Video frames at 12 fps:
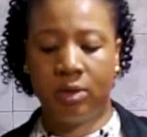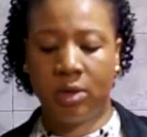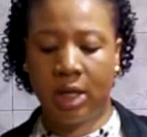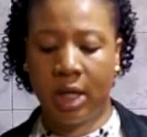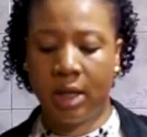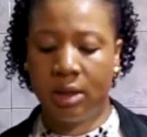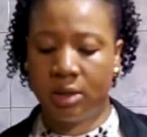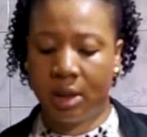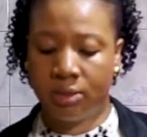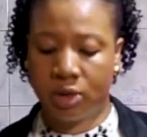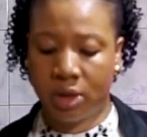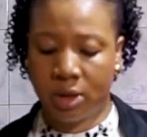Okay, so
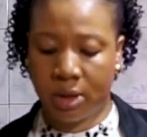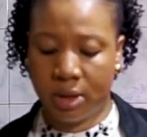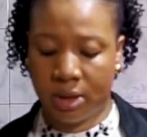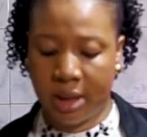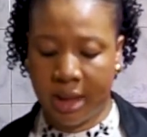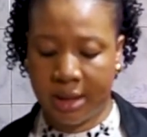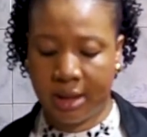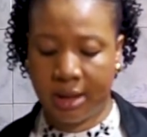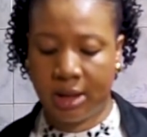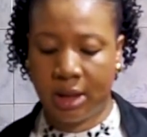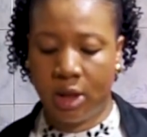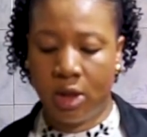I'm just going to let it